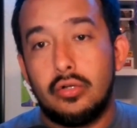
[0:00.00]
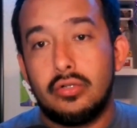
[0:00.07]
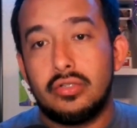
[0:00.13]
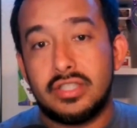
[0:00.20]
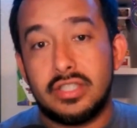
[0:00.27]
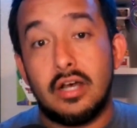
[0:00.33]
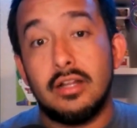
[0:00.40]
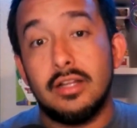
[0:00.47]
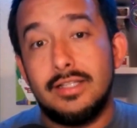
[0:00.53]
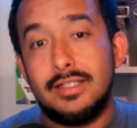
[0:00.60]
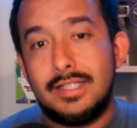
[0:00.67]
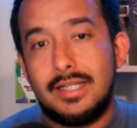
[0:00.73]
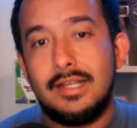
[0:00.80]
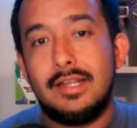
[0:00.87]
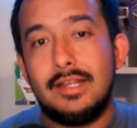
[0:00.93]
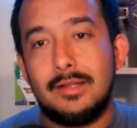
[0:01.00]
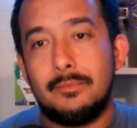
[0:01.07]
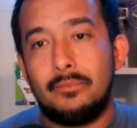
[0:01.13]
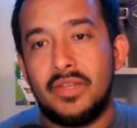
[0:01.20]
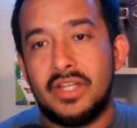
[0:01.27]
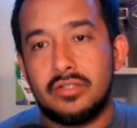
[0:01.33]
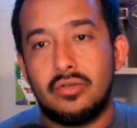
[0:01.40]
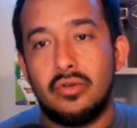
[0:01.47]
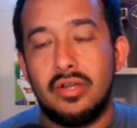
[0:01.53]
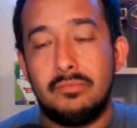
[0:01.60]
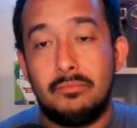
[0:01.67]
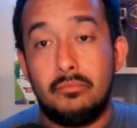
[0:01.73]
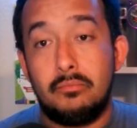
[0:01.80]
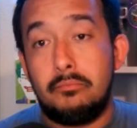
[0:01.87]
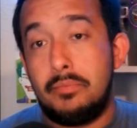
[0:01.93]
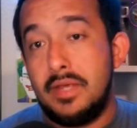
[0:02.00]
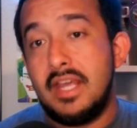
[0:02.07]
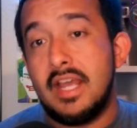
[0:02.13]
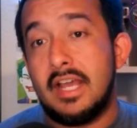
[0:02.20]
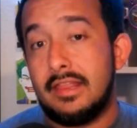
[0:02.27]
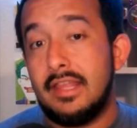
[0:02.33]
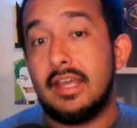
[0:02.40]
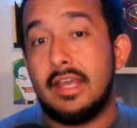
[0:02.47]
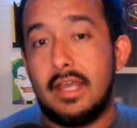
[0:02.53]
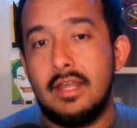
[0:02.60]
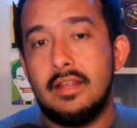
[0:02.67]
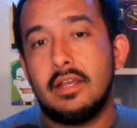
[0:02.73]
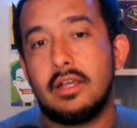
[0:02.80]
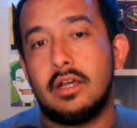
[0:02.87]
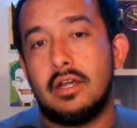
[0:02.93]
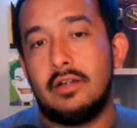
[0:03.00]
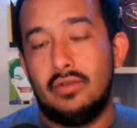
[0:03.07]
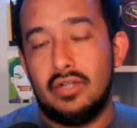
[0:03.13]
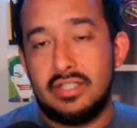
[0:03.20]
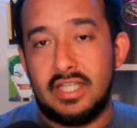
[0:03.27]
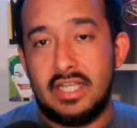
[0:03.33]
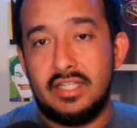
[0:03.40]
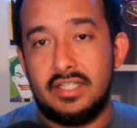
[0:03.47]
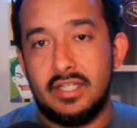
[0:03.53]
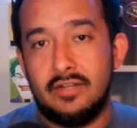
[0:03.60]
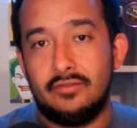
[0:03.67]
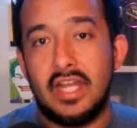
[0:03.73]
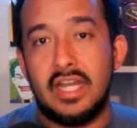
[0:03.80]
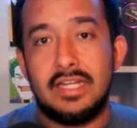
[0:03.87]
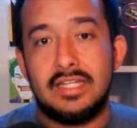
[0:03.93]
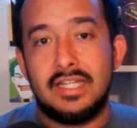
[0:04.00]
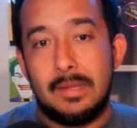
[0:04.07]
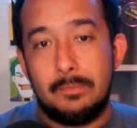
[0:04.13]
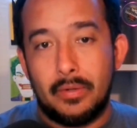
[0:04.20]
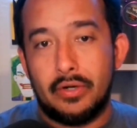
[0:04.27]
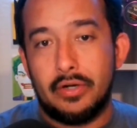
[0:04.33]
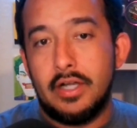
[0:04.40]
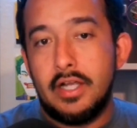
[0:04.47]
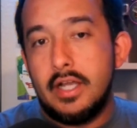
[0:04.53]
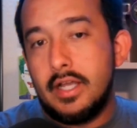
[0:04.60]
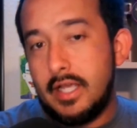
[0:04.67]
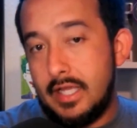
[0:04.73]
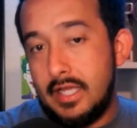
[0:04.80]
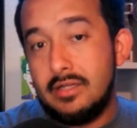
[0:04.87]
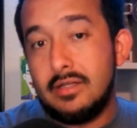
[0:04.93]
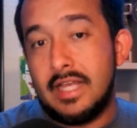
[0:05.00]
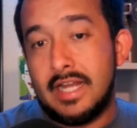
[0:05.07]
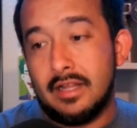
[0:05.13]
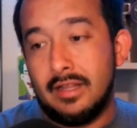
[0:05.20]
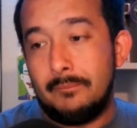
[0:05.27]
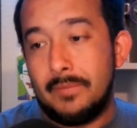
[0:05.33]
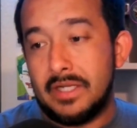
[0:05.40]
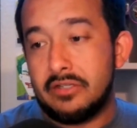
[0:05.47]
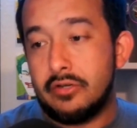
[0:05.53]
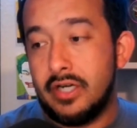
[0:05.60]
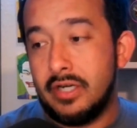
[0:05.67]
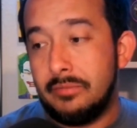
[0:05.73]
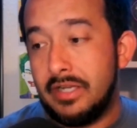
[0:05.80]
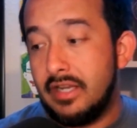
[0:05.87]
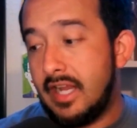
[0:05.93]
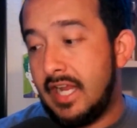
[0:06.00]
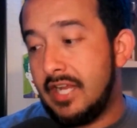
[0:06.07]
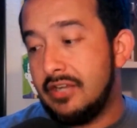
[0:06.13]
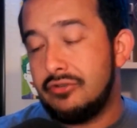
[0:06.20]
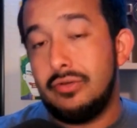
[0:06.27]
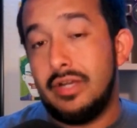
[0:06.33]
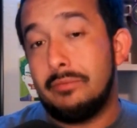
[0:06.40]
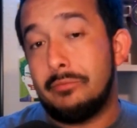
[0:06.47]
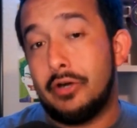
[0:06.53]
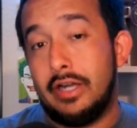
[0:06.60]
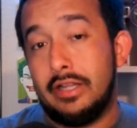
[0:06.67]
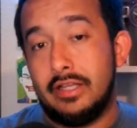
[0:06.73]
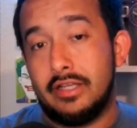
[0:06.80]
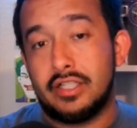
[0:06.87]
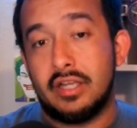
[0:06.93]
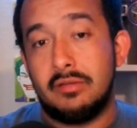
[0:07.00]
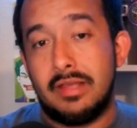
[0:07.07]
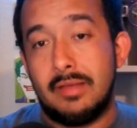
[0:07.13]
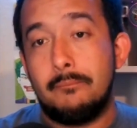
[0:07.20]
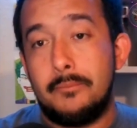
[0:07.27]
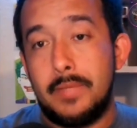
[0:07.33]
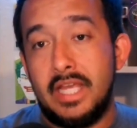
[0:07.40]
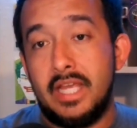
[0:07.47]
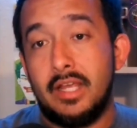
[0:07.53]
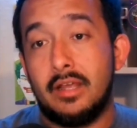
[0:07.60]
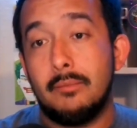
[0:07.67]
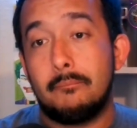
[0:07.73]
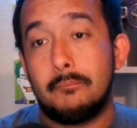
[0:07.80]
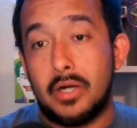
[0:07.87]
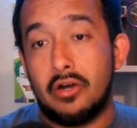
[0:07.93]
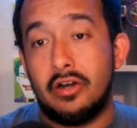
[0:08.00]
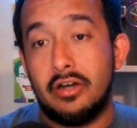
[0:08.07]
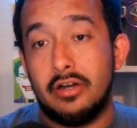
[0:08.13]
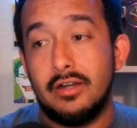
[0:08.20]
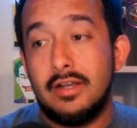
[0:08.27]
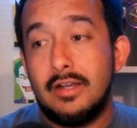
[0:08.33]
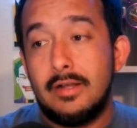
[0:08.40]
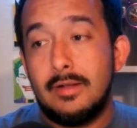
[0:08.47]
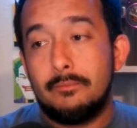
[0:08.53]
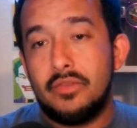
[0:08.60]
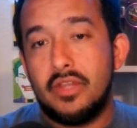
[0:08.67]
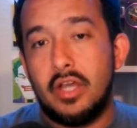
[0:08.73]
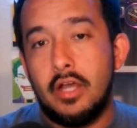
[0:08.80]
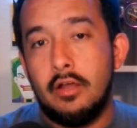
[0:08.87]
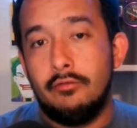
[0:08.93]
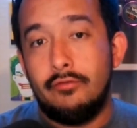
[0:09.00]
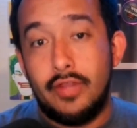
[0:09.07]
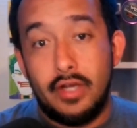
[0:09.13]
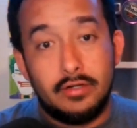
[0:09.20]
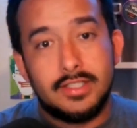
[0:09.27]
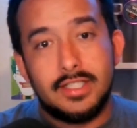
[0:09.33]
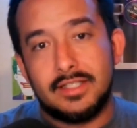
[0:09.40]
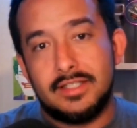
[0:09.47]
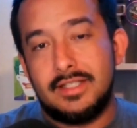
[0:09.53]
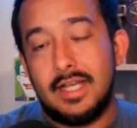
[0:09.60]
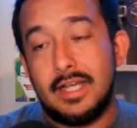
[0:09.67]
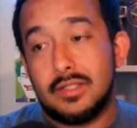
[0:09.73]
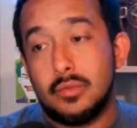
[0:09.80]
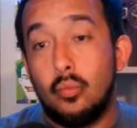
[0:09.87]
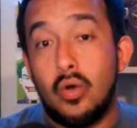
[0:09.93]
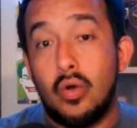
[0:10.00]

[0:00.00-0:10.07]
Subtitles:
solid team that's going to be, I think, in the conversation of getting deeper into that Olympic tournament. Andrew Nembhard, I think, is going to be a big part of their success